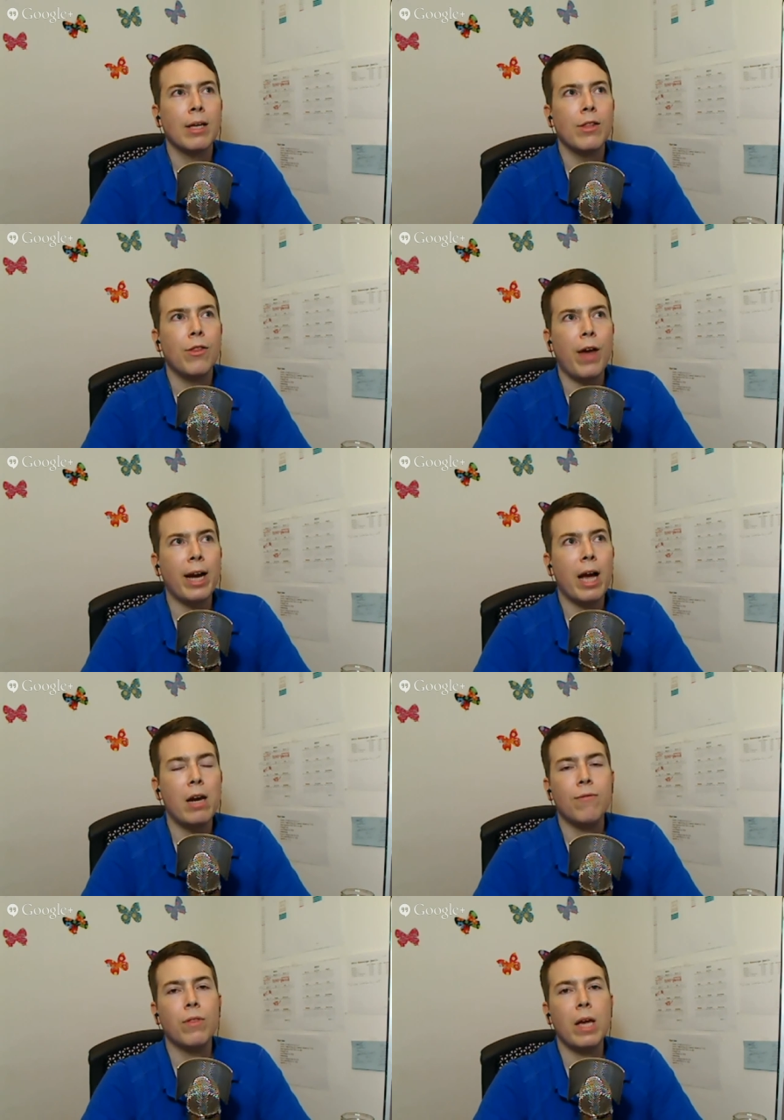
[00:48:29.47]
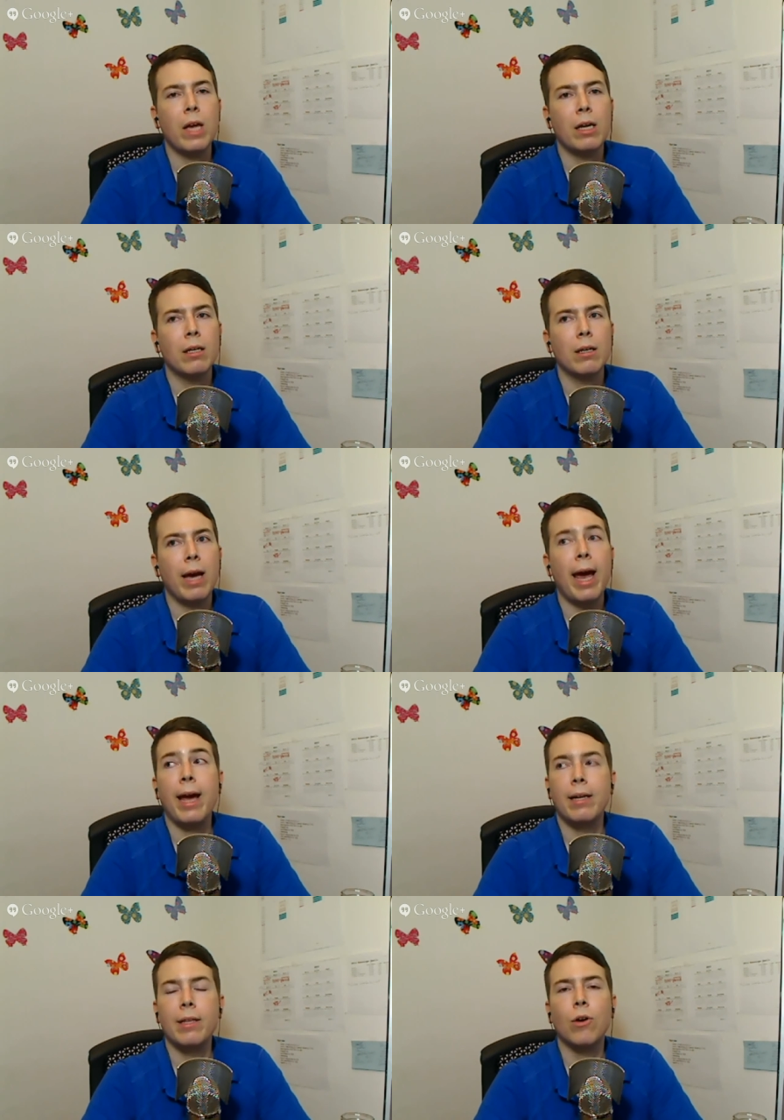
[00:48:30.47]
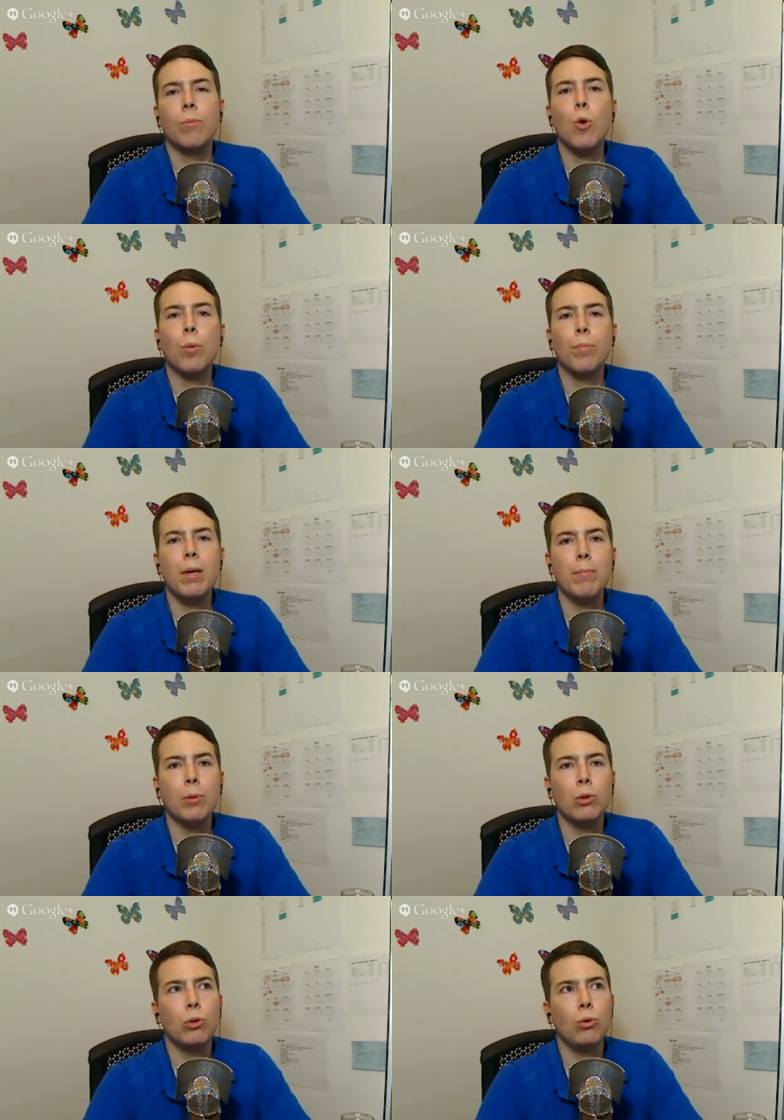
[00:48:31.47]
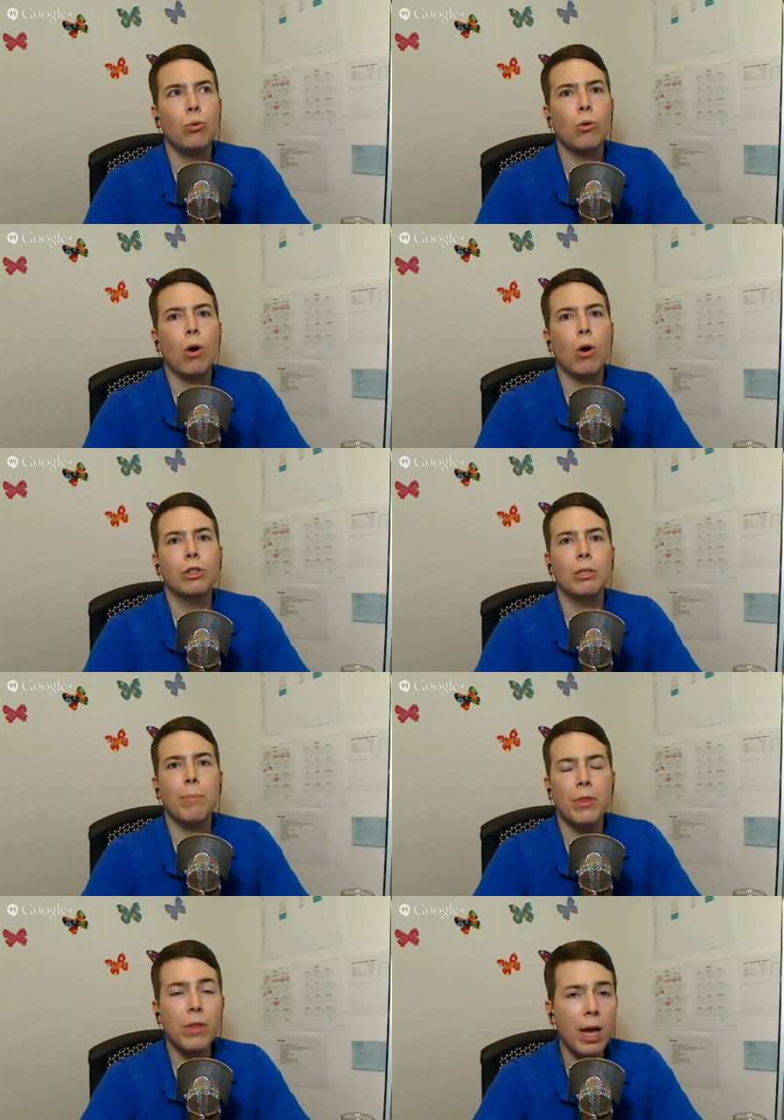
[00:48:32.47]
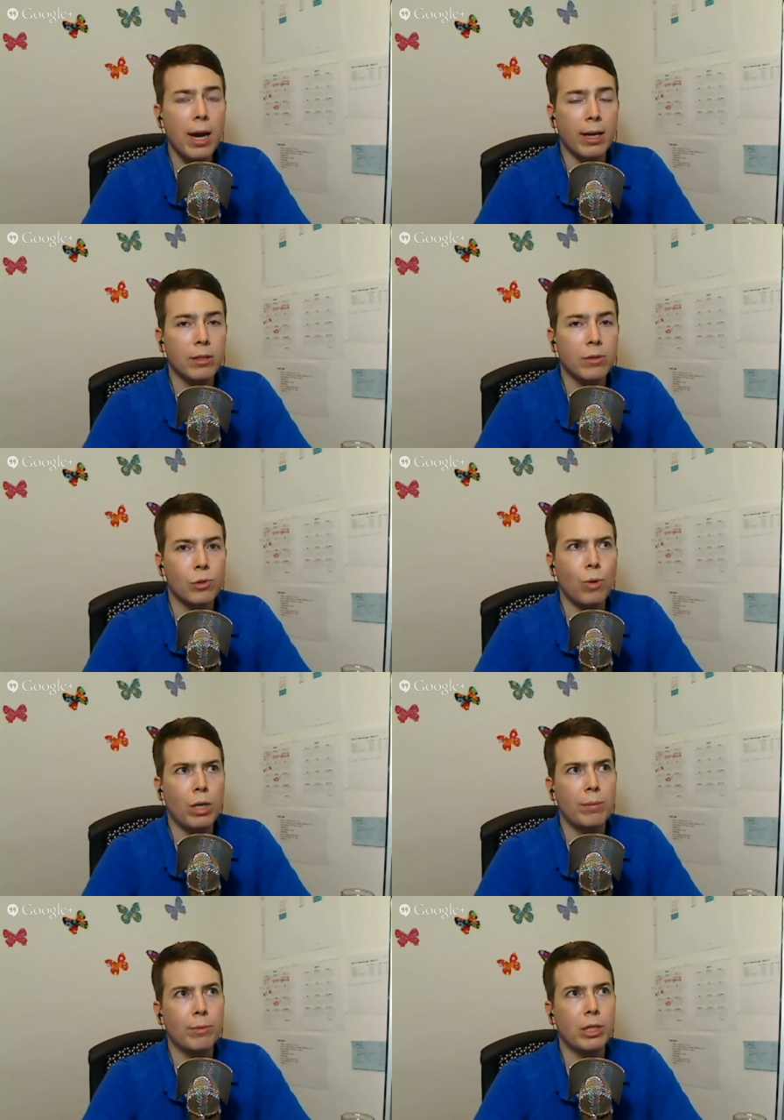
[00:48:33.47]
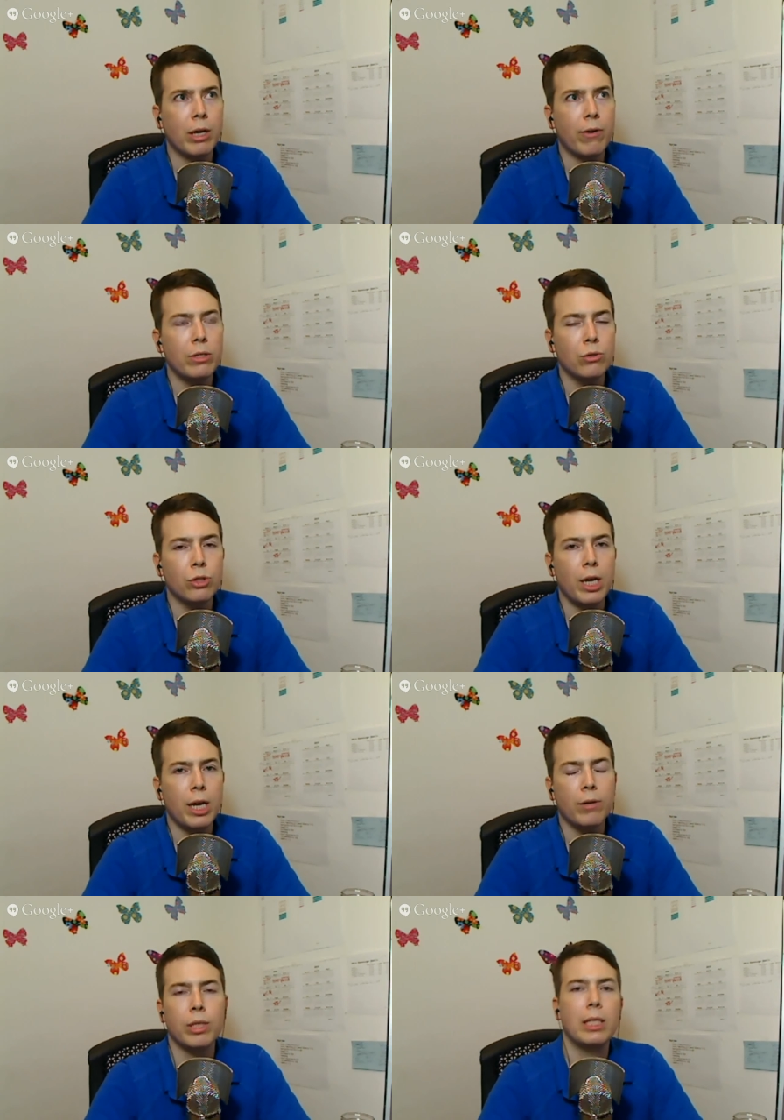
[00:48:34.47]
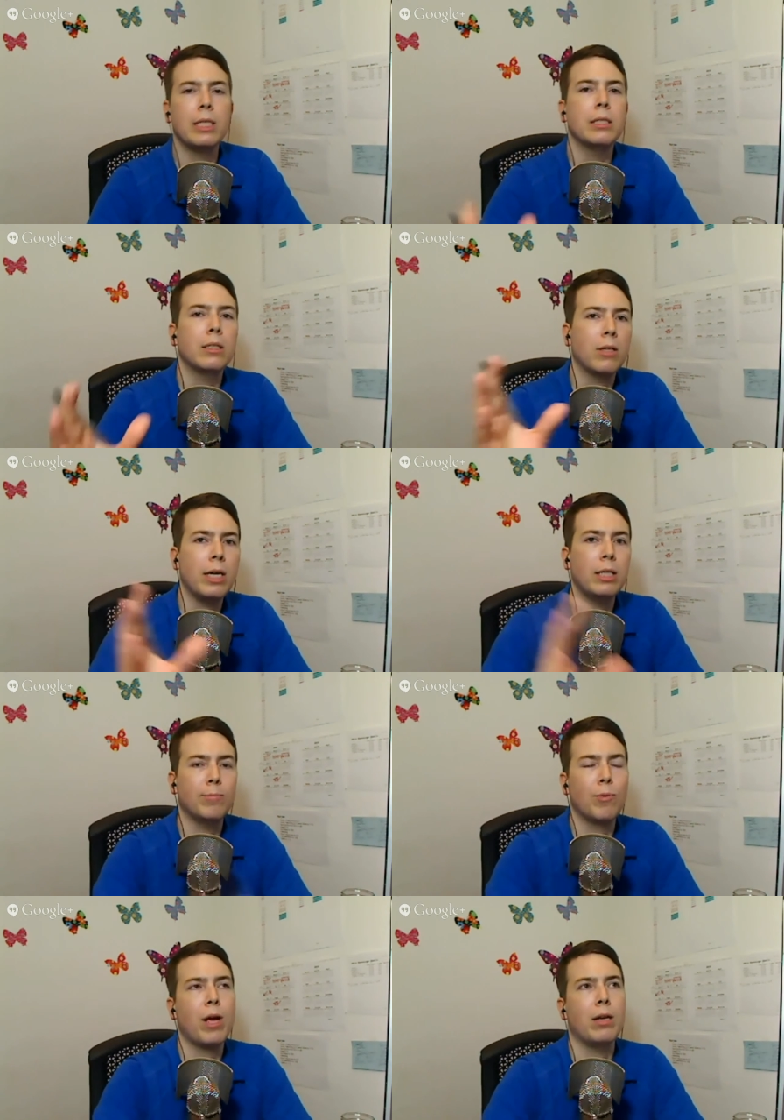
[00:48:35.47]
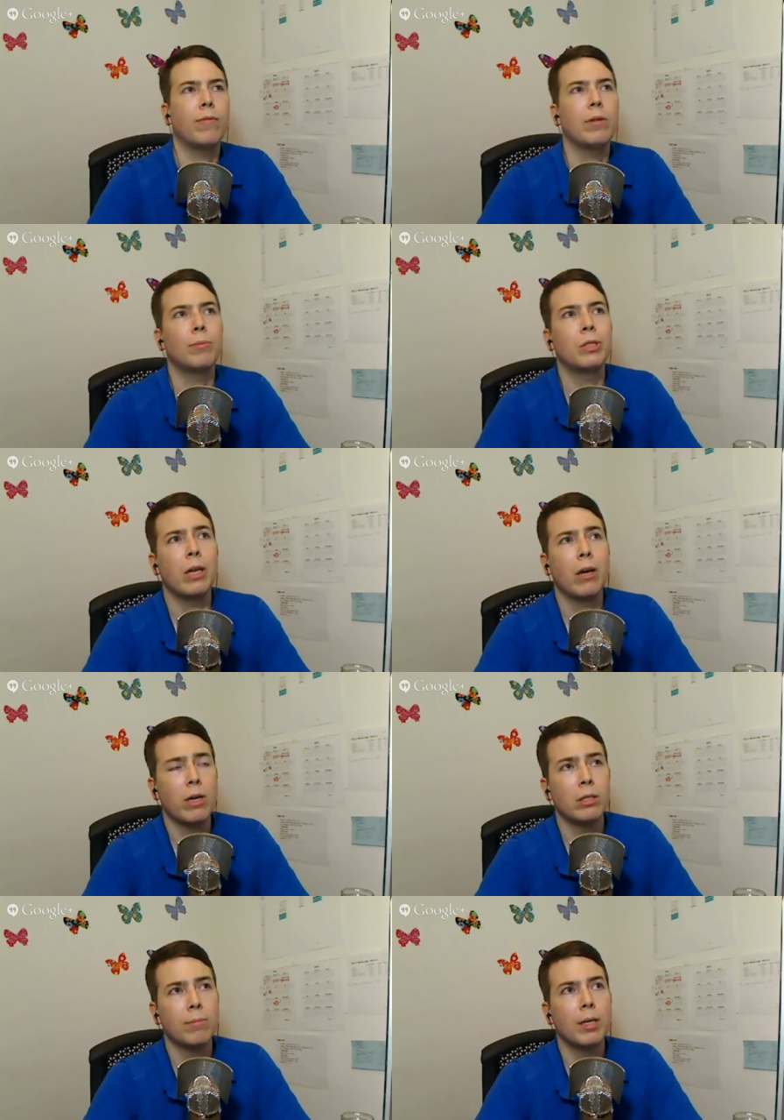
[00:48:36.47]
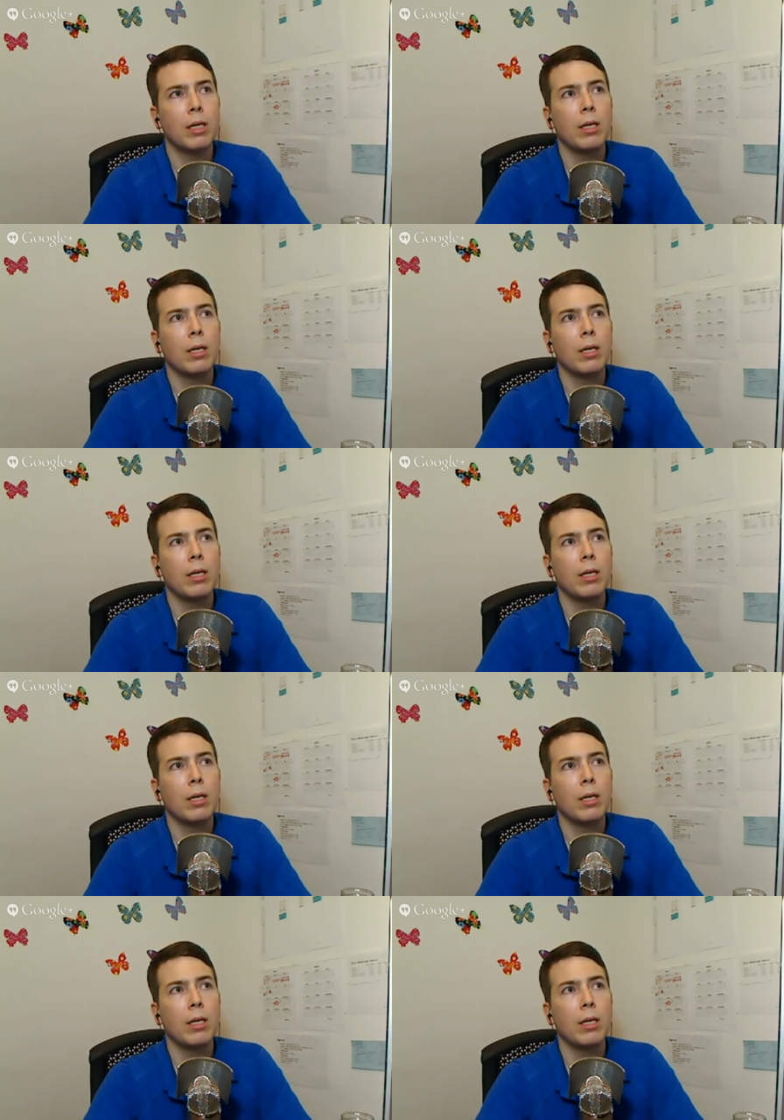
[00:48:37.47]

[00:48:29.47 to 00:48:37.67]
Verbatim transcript: that kind of thing, and there are more people who are sympathetic to what libertarians are saying, or at least his brand of libertarianism,